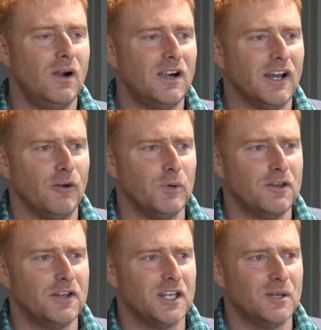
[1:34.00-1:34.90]
And I've been
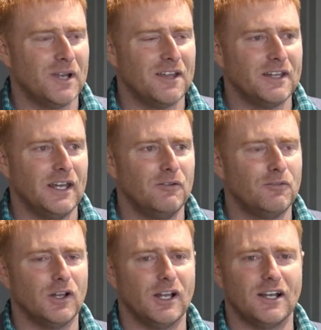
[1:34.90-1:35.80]
thinking about that
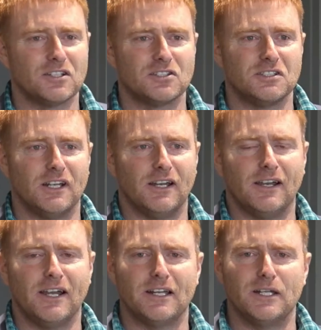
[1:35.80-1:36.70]
for the last
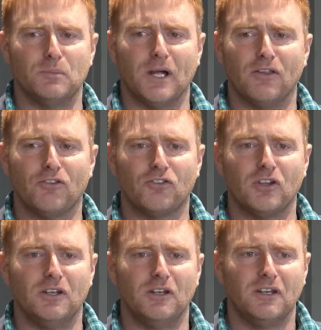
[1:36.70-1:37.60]
18 months,
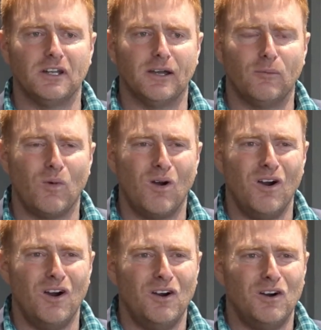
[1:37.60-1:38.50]
and
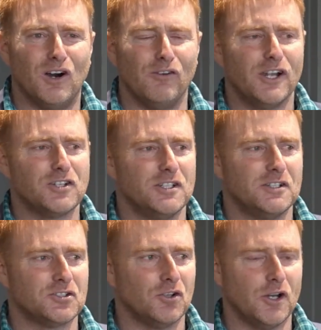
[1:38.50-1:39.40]
I've actually
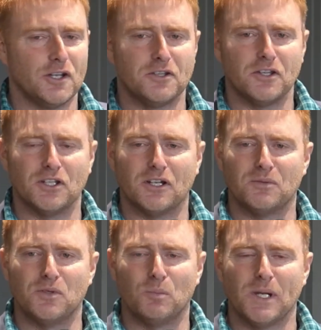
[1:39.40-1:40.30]
decided that
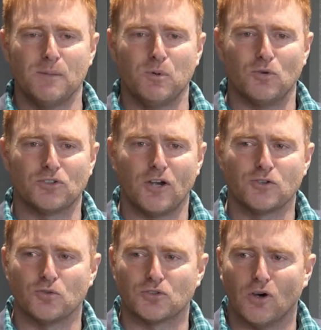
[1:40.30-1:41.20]
the people
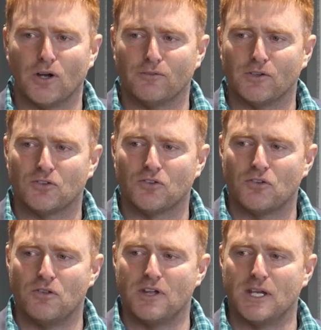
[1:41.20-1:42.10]
social side of it's
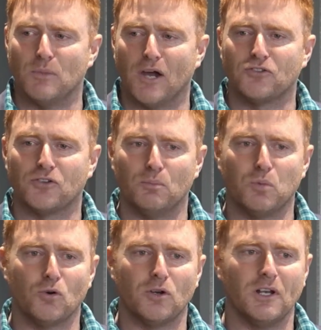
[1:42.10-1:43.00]
the most
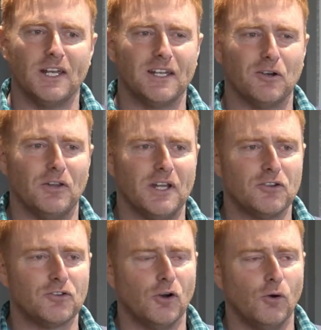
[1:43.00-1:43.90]
important leg on
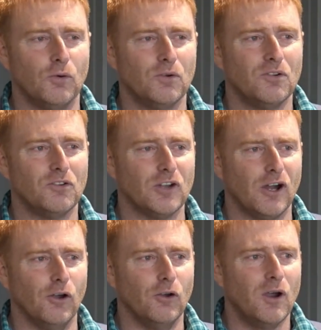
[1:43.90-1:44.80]
that stool.
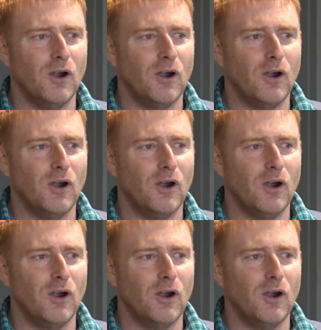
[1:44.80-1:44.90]
So